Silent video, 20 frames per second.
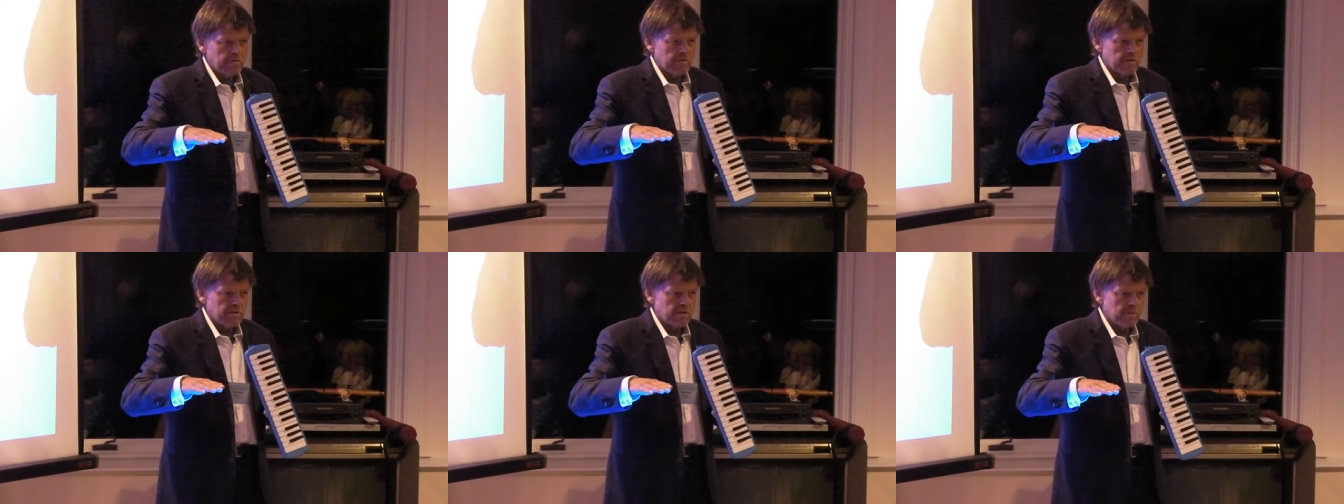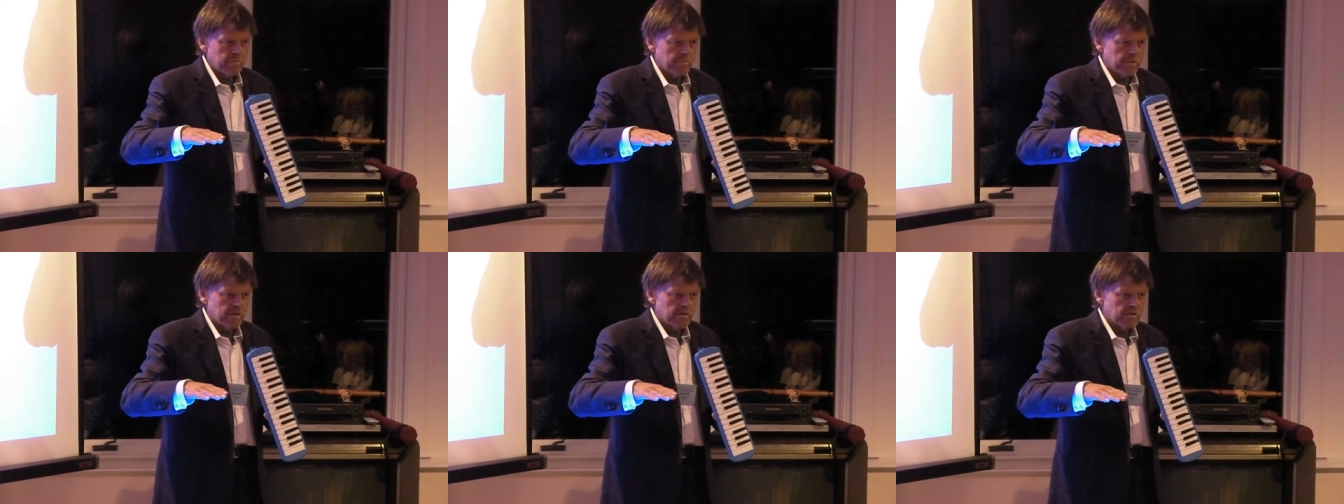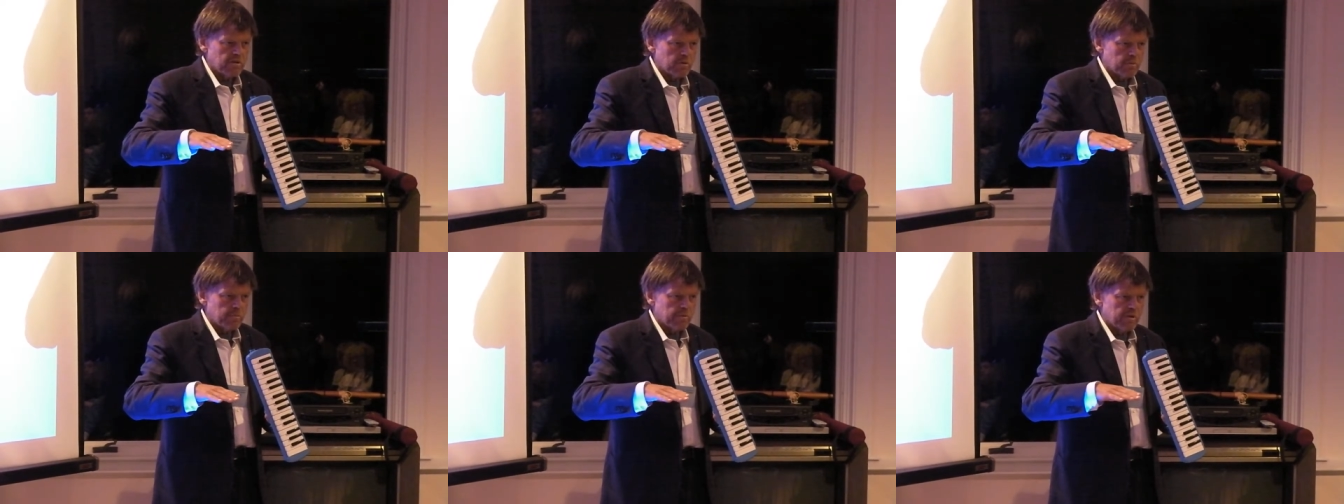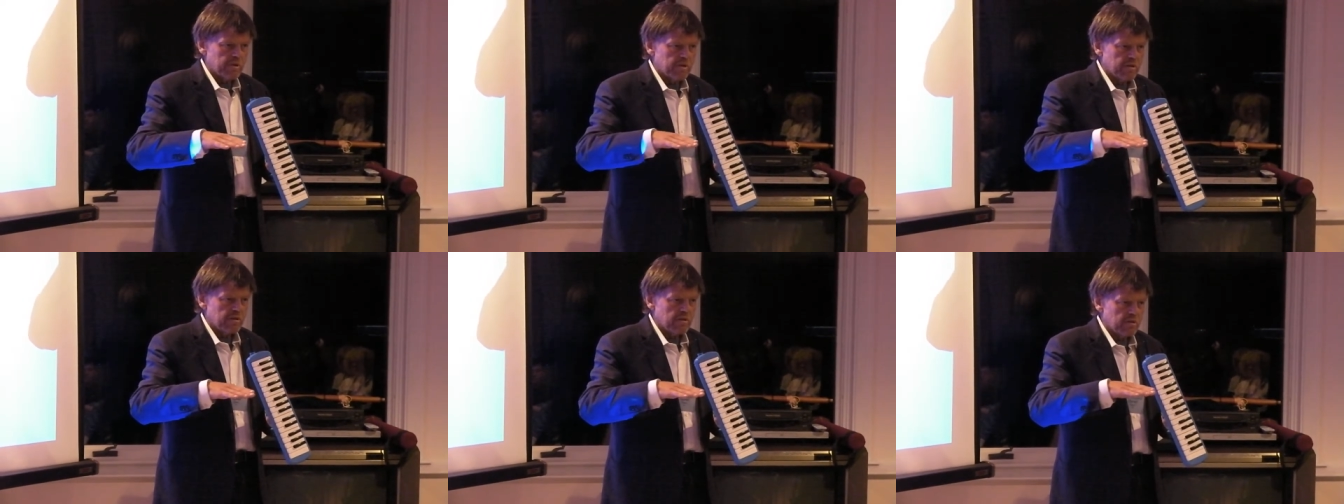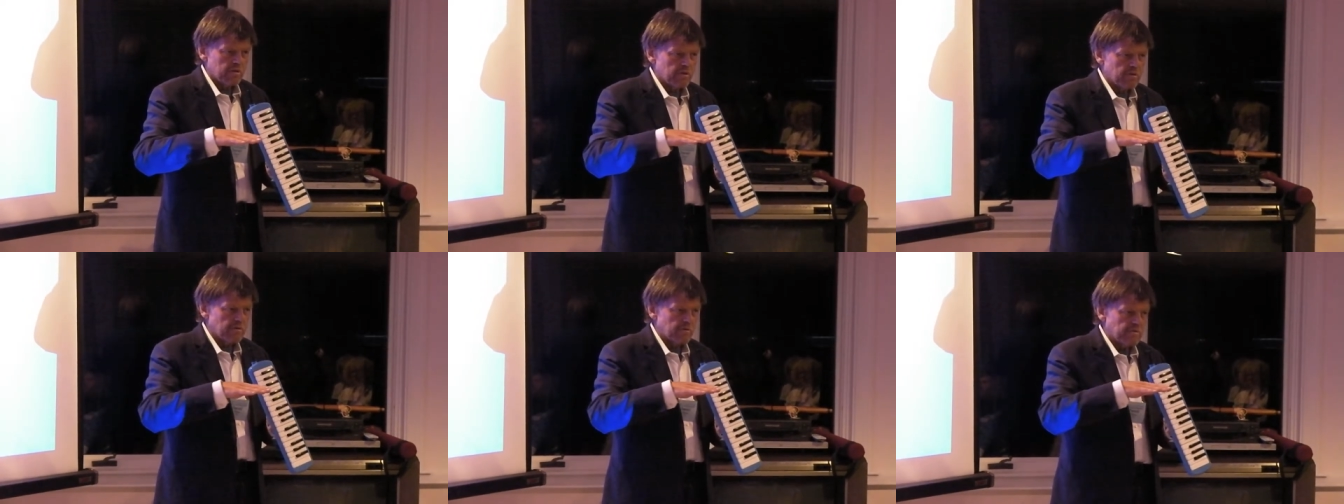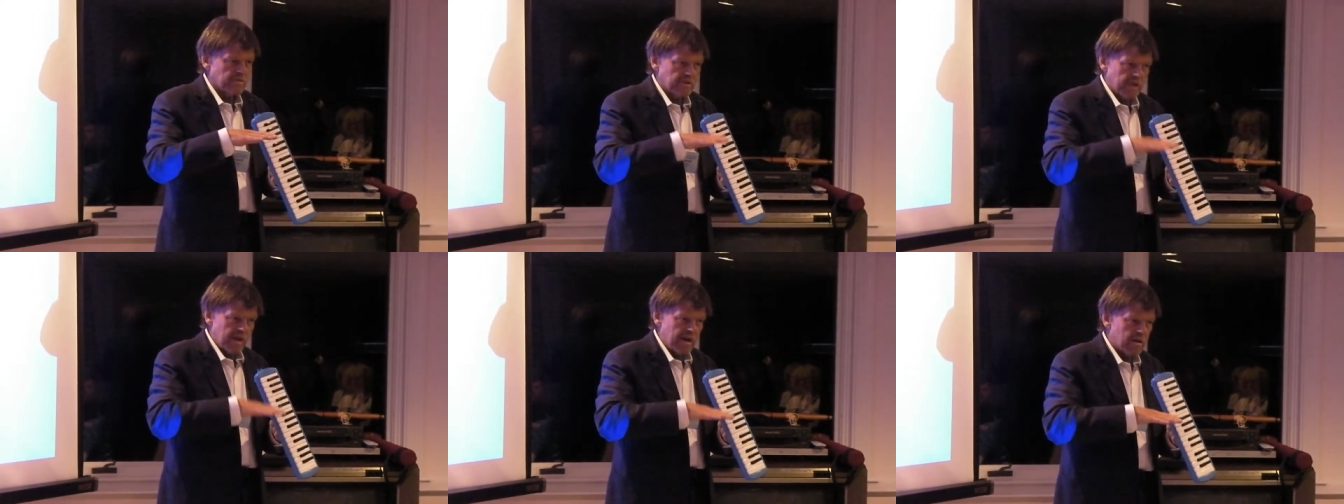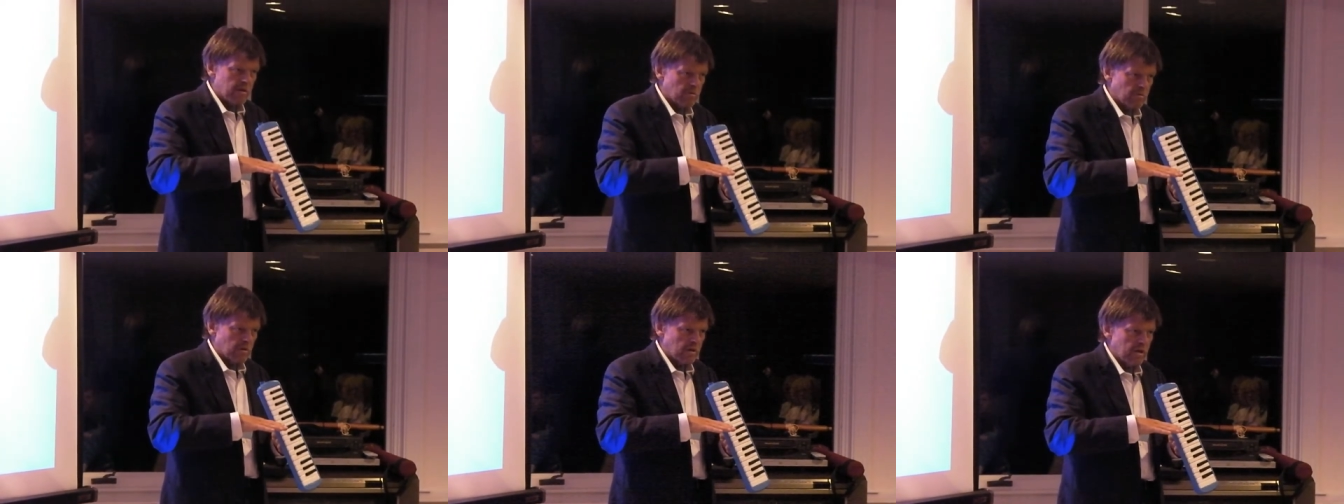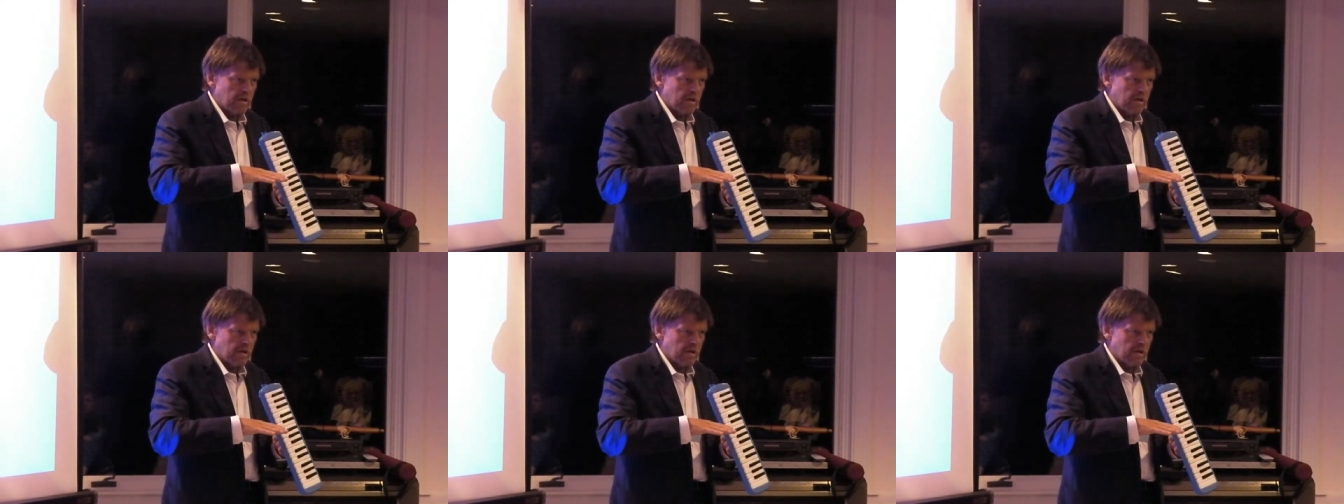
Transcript: or it can be interpreted in terms of sound.